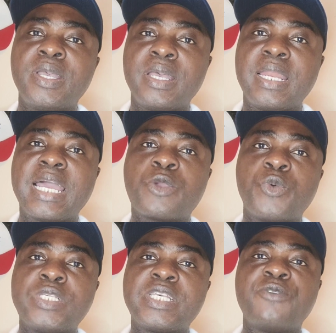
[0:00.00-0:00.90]
And like
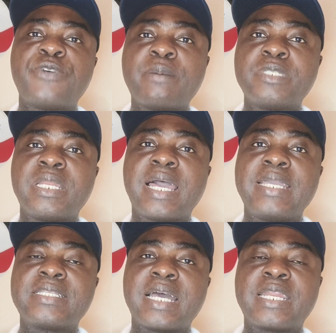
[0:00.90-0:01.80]
we say, Farm
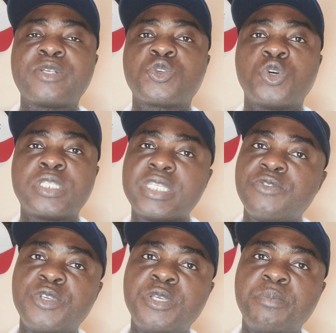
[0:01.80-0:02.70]
Delight
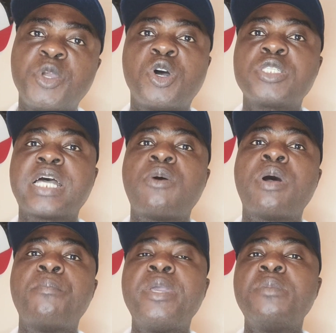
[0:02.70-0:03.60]
_TV, because
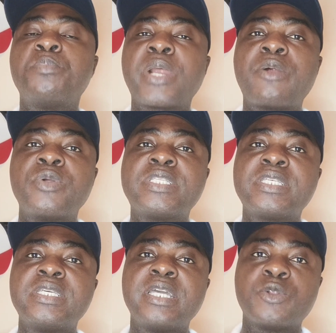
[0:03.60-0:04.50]
our main
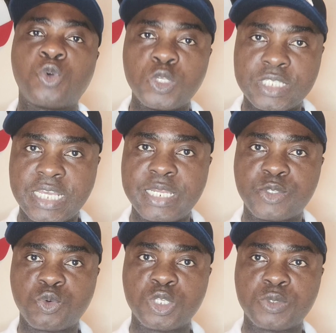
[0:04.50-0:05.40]
priority and concern
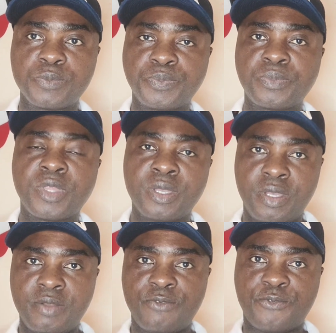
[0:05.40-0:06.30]
is what?
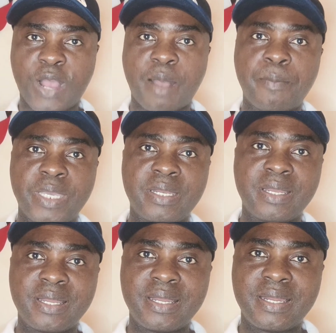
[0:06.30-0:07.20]
Farming
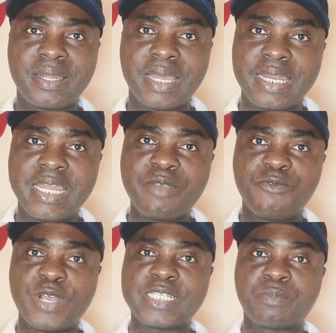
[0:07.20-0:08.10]
and then
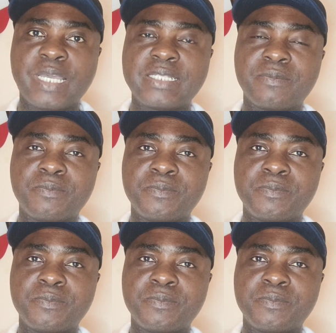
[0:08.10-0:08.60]
investment.